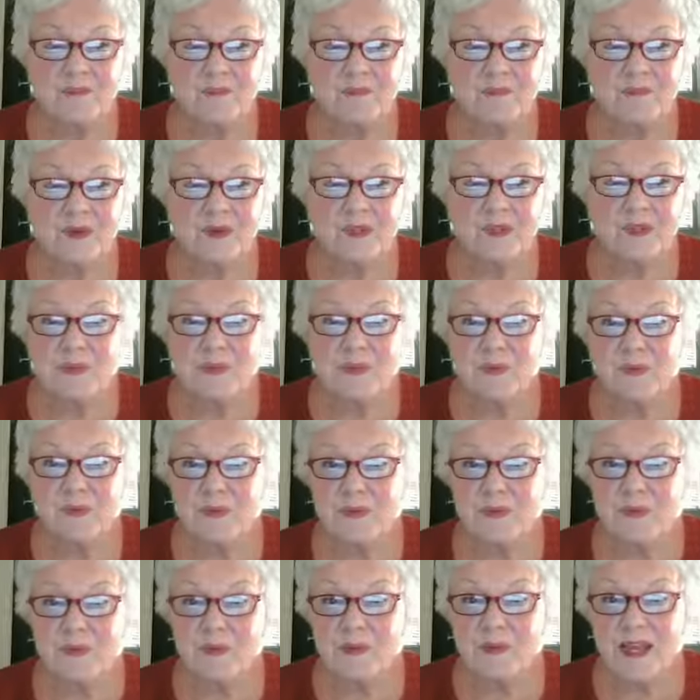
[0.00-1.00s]
my
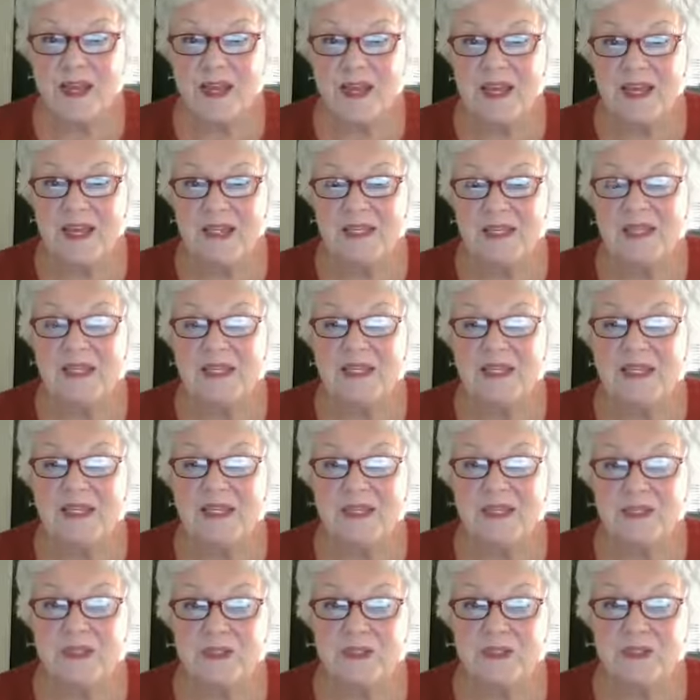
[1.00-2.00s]
coworker Patty,
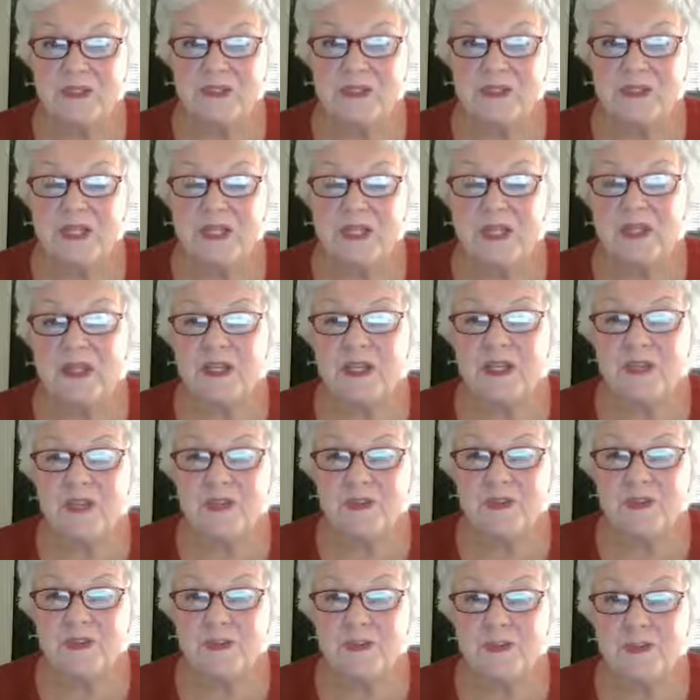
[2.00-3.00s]
is going to be taking
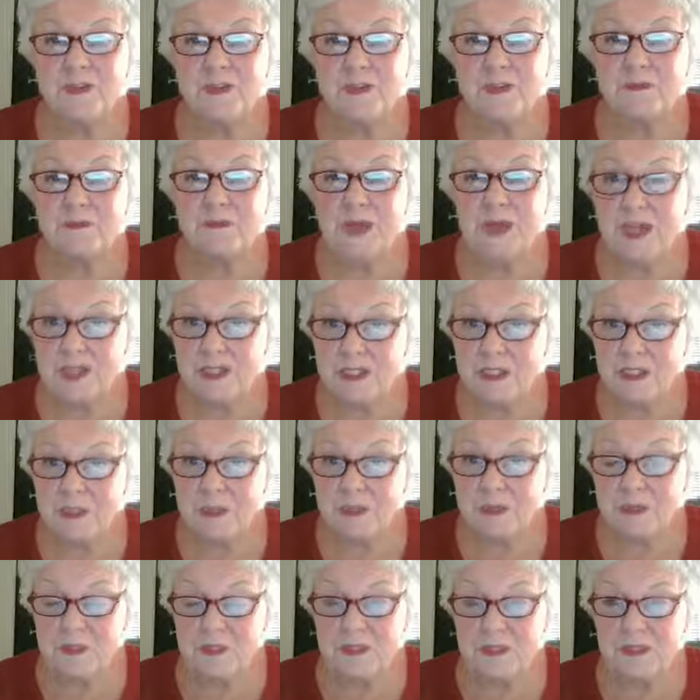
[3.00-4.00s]
over the
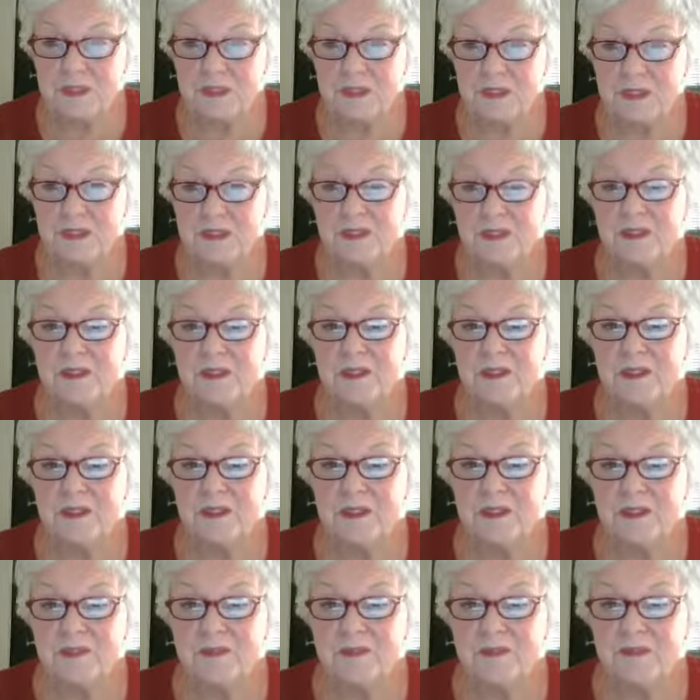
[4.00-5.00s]
Spanish-speaking
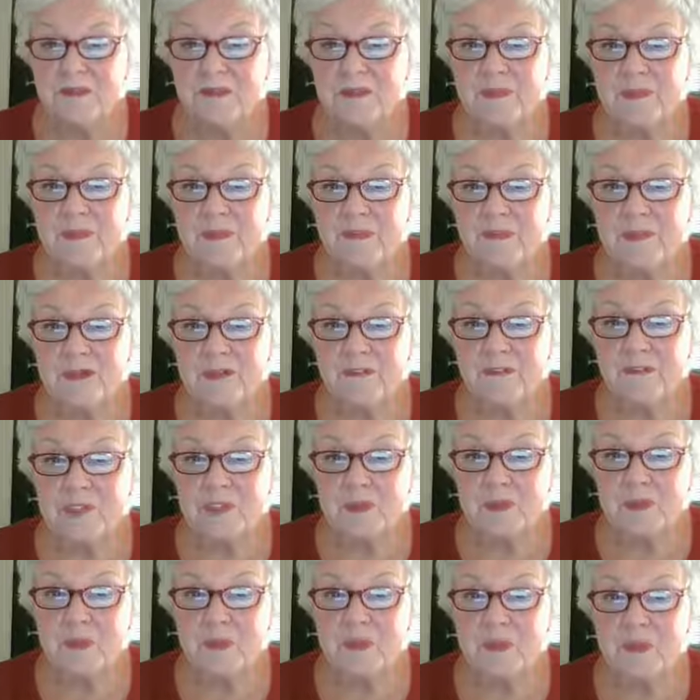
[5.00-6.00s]

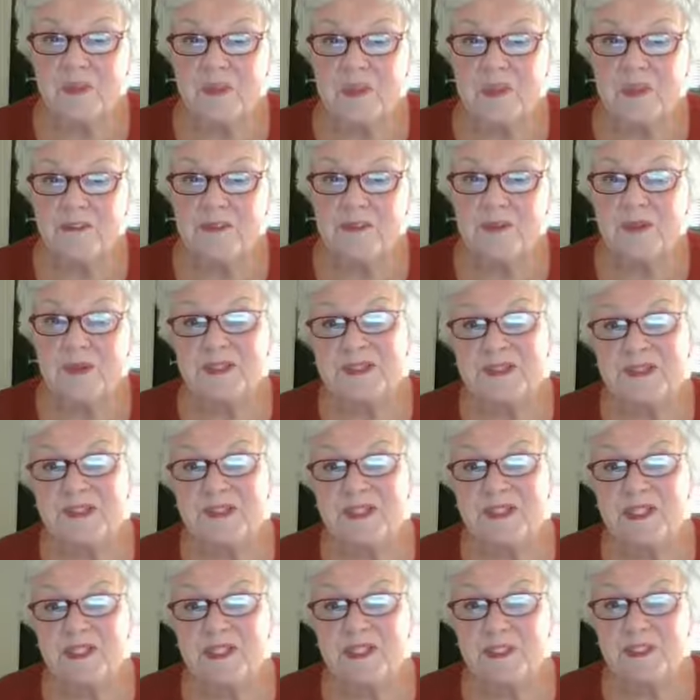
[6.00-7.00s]
Facebook Live
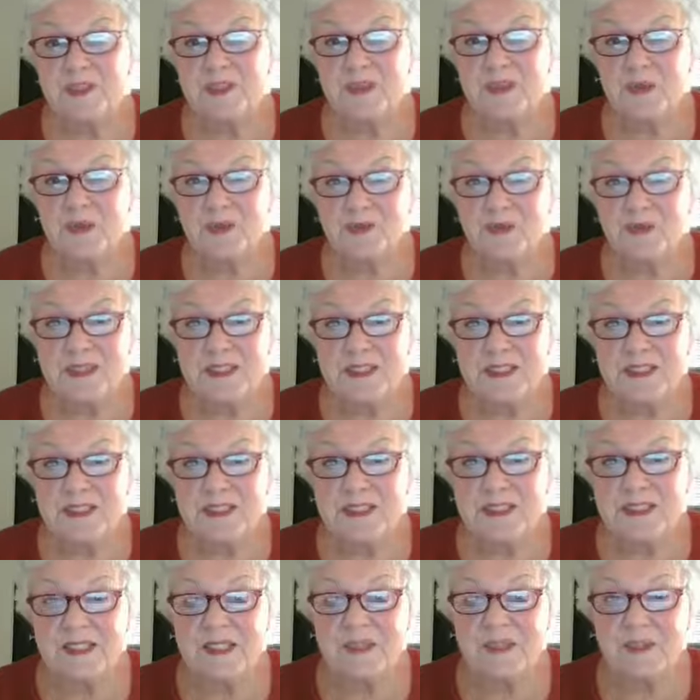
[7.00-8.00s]
presentations on
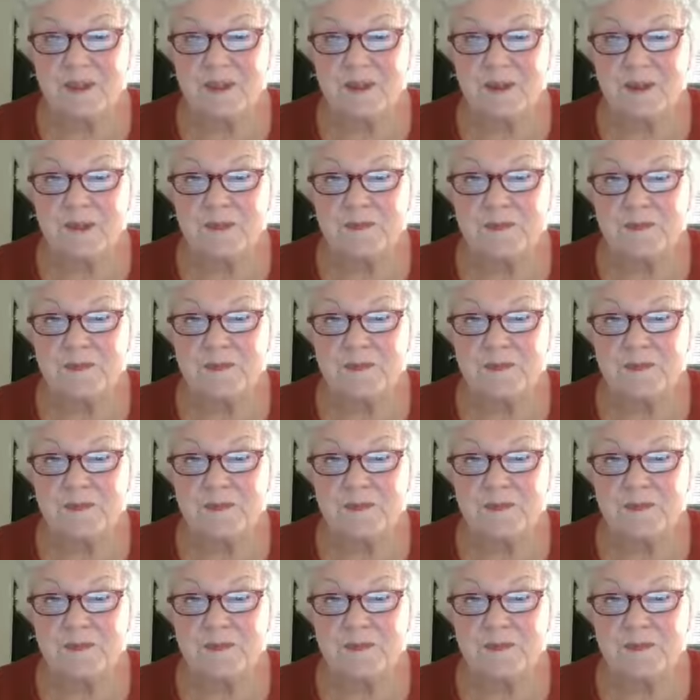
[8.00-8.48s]
Wednesdays at noon.